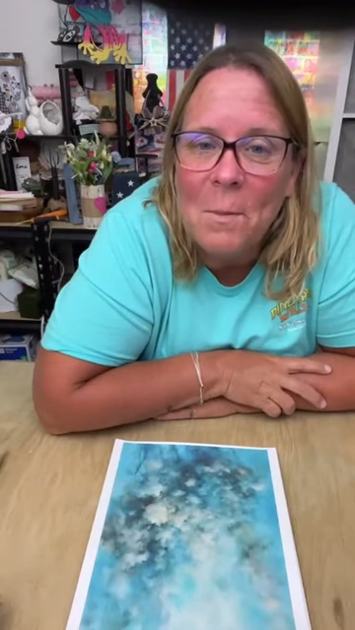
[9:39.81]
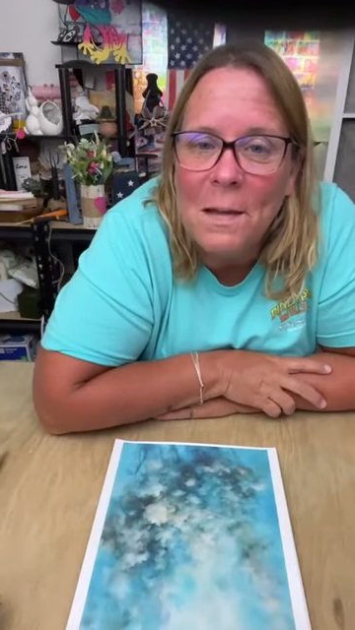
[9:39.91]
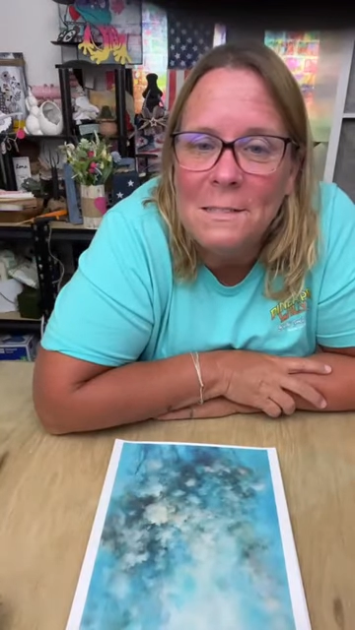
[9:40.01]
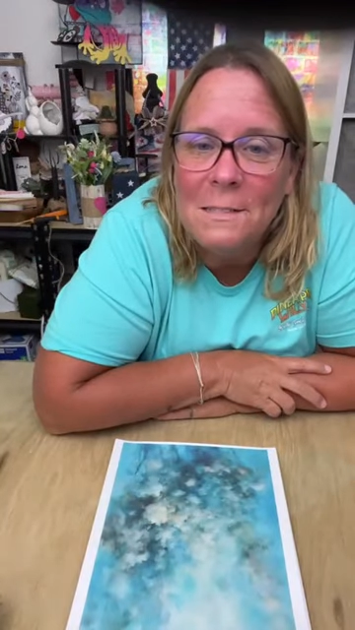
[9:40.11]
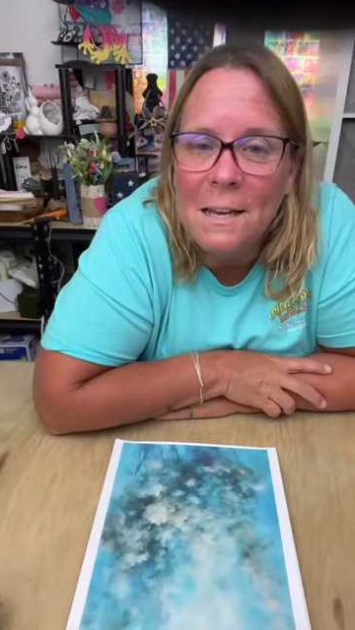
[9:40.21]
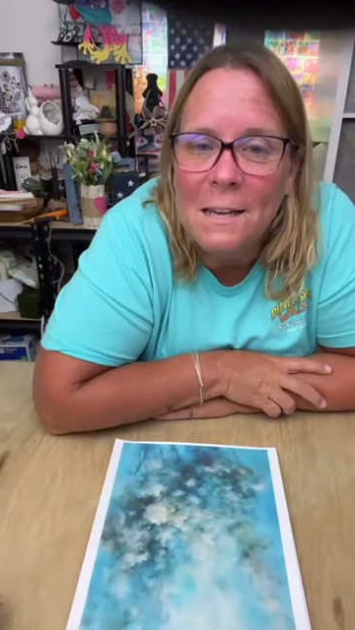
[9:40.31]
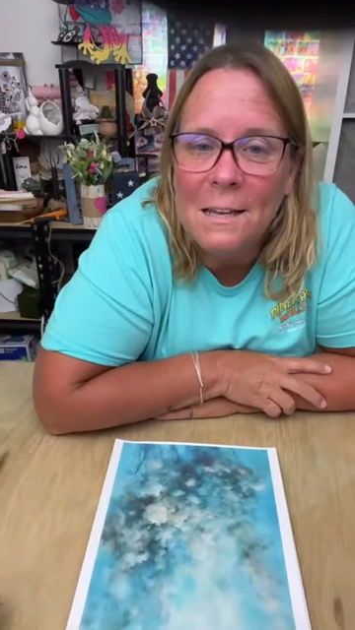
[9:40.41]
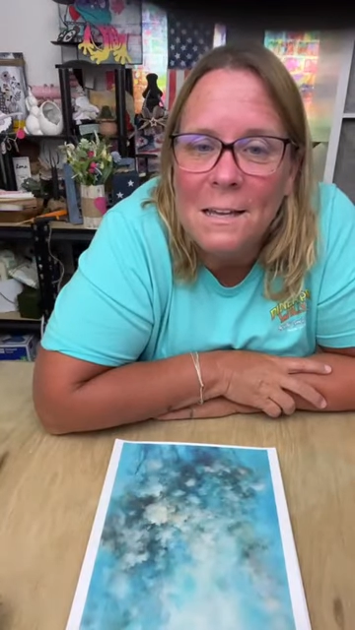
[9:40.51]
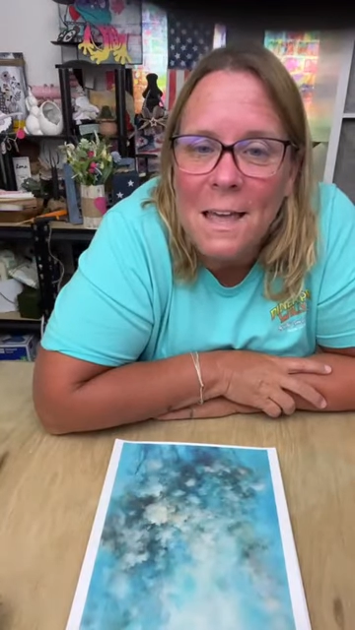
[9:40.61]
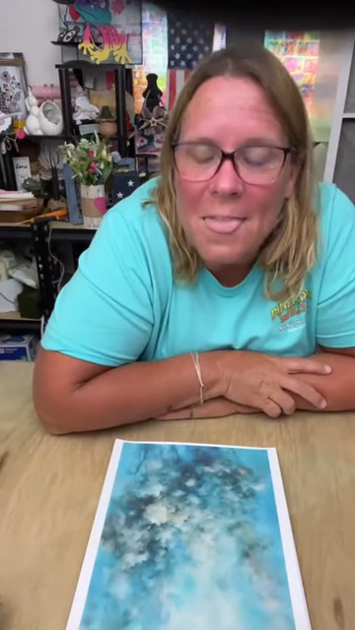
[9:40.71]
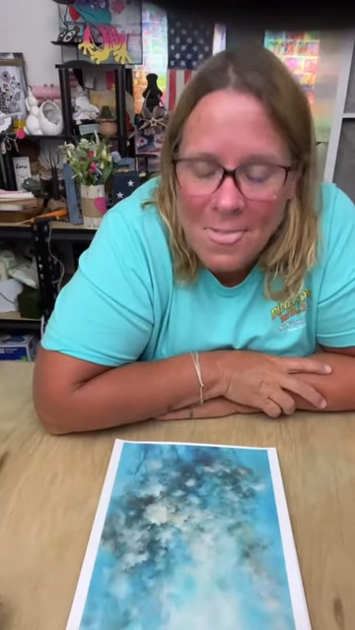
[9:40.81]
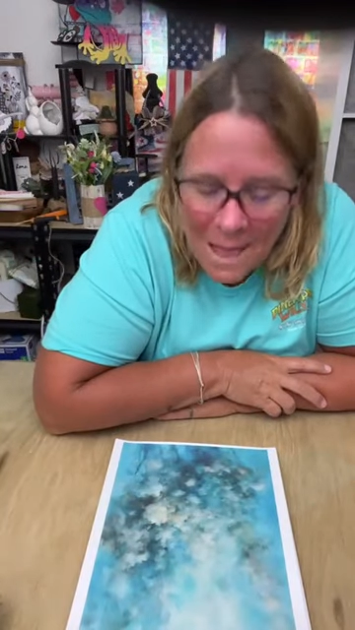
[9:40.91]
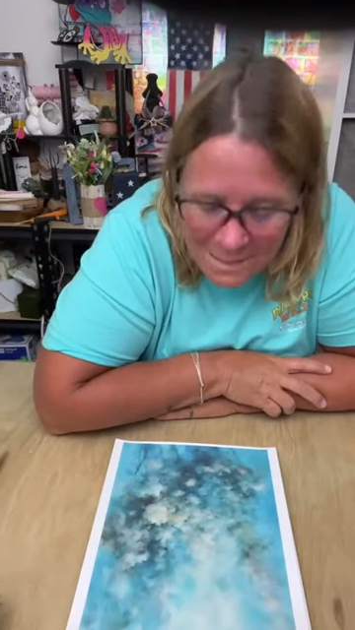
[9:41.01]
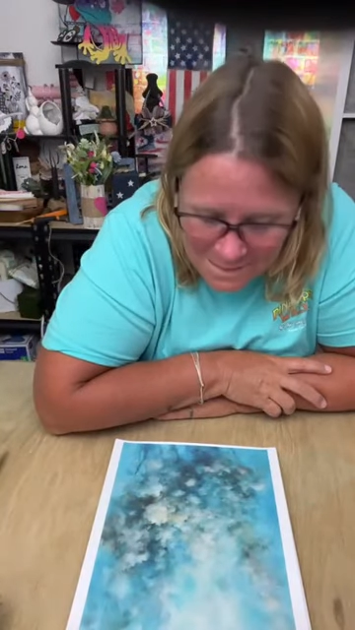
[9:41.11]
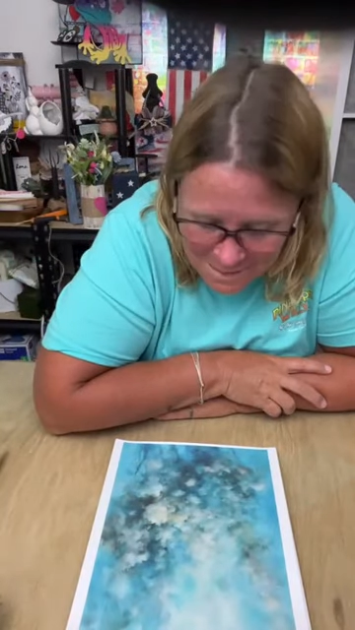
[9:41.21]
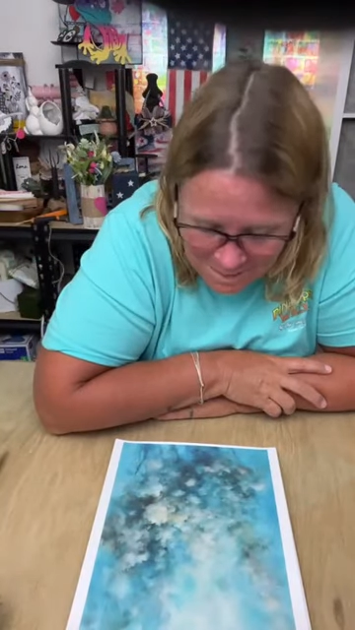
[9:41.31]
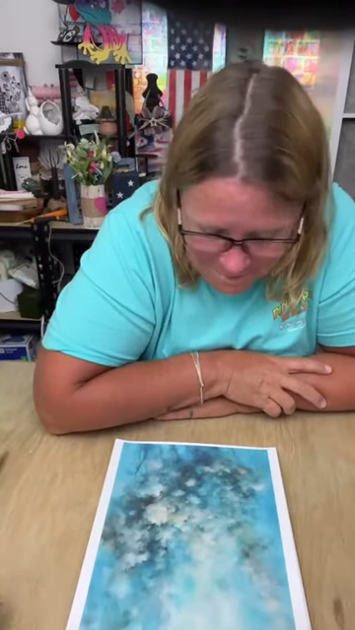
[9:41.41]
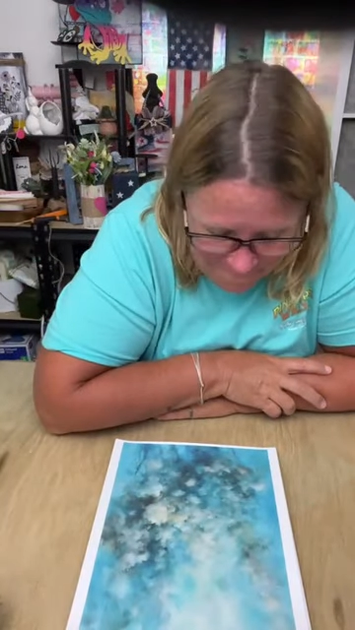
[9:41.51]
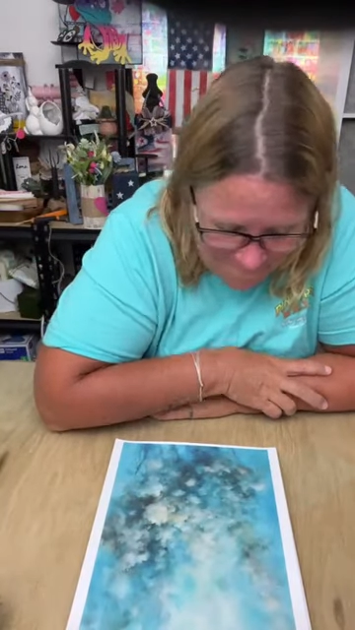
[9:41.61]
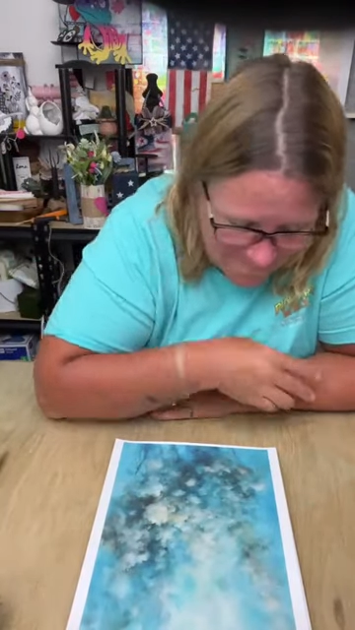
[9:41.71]
But uh, that's a.
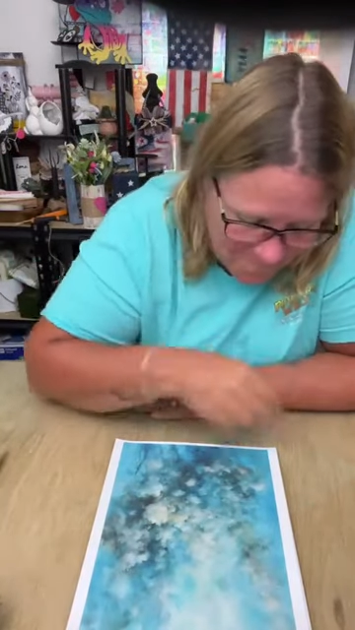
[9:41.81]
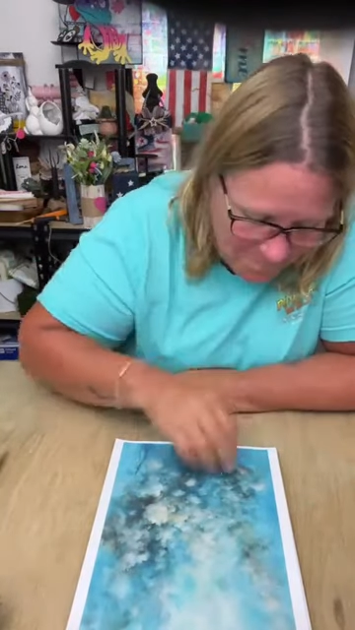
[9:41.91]
Uh,